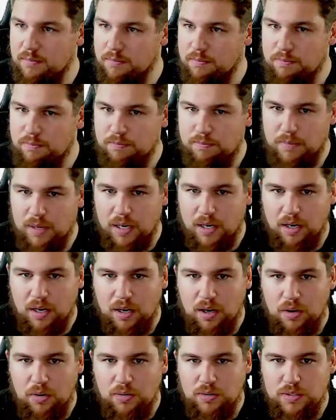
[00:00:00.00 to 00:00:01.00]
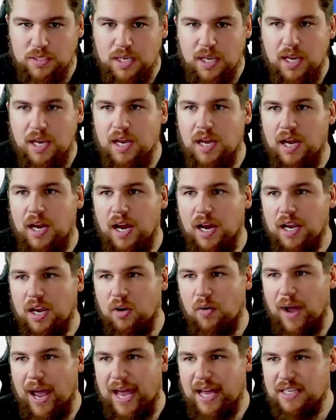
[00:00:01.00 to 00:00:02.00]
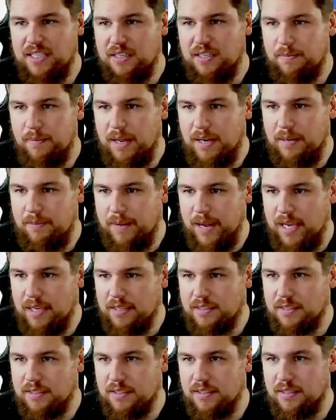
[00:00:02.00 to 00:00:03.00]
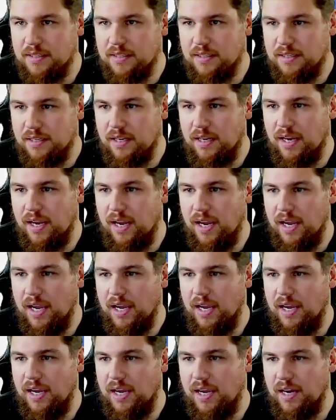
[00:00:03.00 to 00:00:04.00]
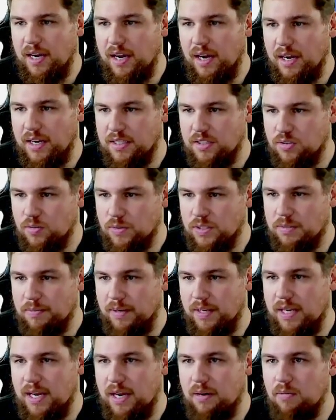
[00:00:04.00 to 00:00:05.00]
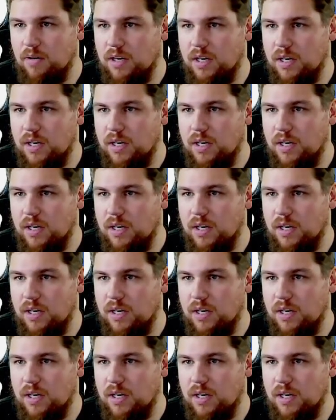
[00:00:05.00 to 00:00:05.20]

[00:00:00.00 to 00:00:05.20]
There it goes. I go add to MetaMask and I switch my network.